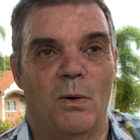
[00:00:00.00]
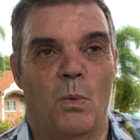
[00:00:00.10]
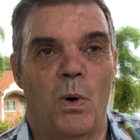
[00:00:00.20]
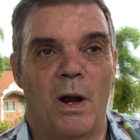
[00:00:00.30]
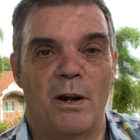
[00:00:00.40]

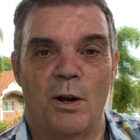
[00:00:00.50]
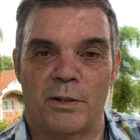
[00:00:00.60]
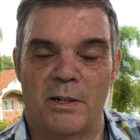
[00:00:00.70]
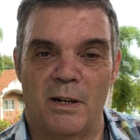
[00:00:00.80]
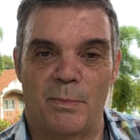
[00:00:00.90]
we're
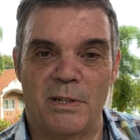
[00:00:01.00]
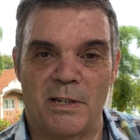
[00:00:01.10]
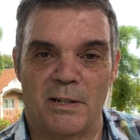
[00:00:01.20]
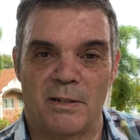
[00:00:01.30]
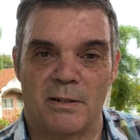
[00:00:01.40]
not in a
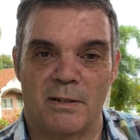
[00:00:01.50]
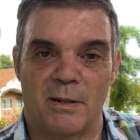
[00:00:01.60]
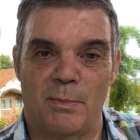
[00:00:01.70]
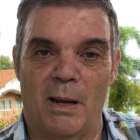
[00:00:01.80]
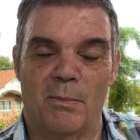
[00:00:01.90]
position
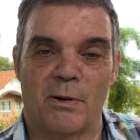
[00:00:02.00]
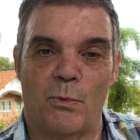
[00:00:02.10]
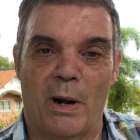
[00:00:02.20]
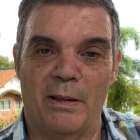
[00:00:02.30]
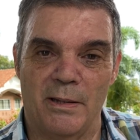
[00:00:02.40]
to be able to
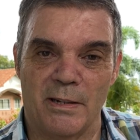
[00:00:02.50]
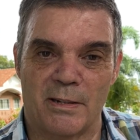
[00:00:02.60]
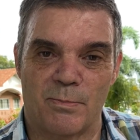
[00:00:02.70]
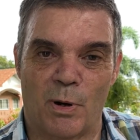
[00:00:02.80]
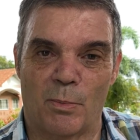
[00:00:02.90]
rent
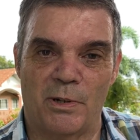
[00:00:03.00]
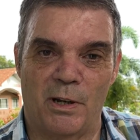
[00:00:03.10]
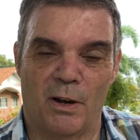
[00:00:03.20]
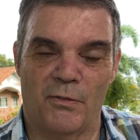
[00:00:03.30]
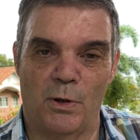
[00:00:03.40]
this
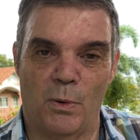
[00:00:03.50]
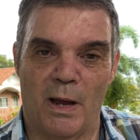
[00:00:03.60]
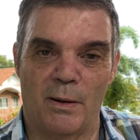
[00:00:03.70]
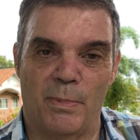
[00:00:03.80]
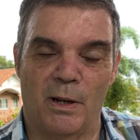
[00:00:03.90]
property off you
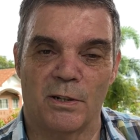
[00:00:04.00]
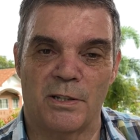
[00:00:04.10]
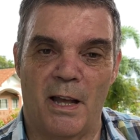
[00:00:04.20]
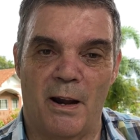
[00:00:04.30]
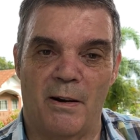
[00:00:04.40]
yet because
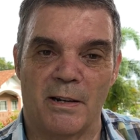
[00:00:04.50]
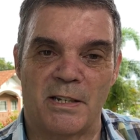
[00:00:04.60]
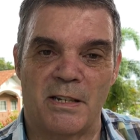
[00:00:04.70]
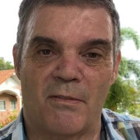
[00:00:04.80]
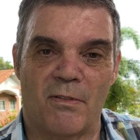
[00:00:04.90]
there are
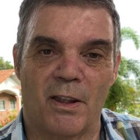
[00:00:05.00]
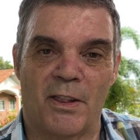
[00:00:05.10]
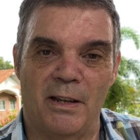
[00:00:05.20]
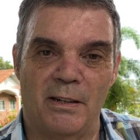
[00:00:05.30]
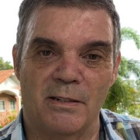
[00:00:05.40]
several
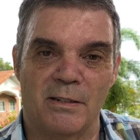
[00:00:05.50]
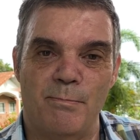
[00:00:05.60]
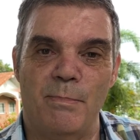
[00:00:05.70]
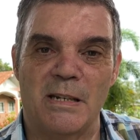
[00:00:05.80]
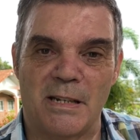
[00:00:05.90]
things
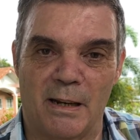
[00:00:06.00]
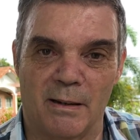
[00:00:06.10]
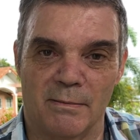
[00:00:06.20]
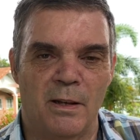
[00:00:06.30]
missing.